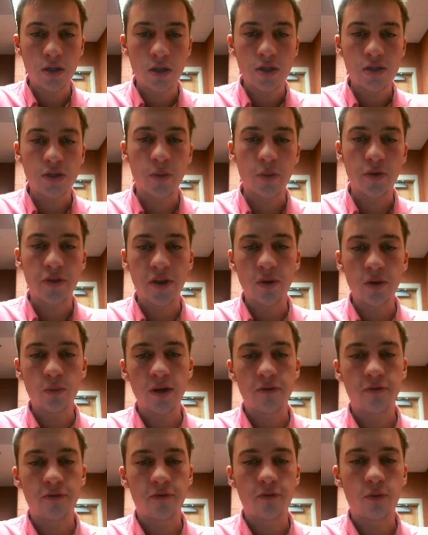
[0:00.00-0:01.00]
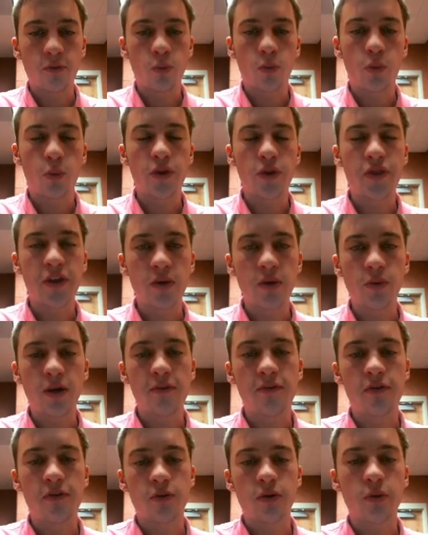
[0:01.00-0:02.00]
So within wave within wave
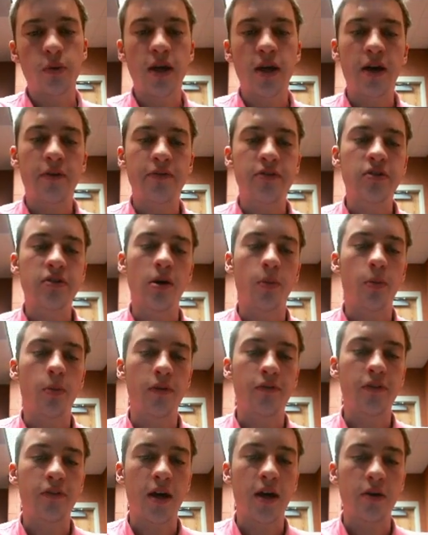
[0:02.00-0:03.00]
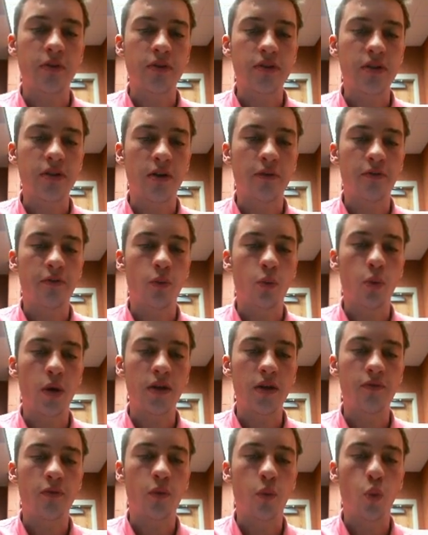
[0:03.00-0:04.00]
three, we have subwave counts of
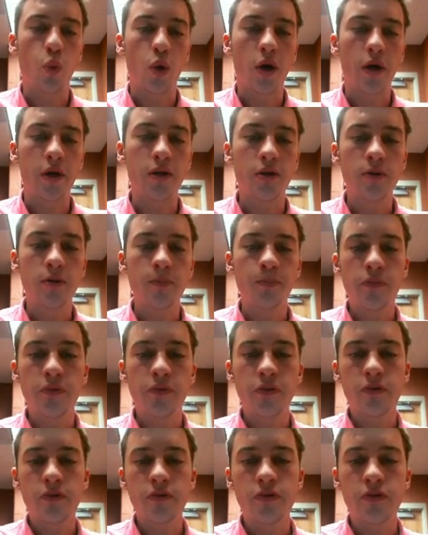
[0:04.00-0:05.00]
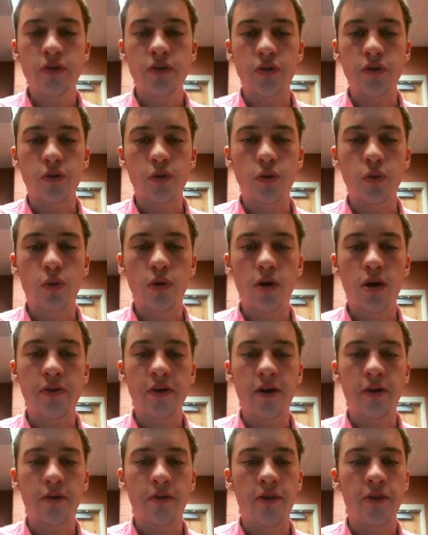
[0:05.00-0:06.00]
wave one, two, and
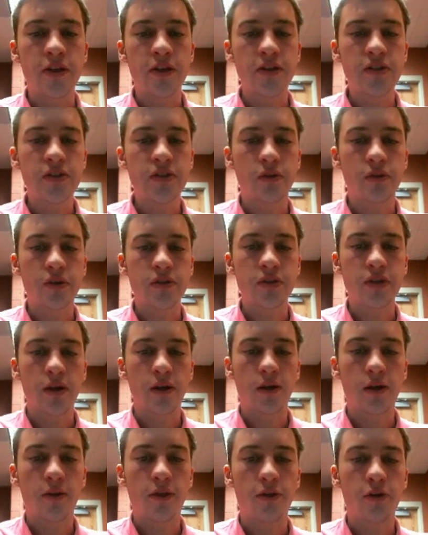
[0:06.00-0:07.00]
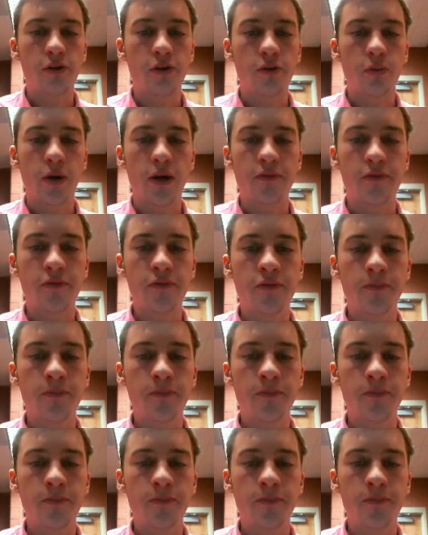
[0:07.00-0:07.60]
now this looks like a third wave.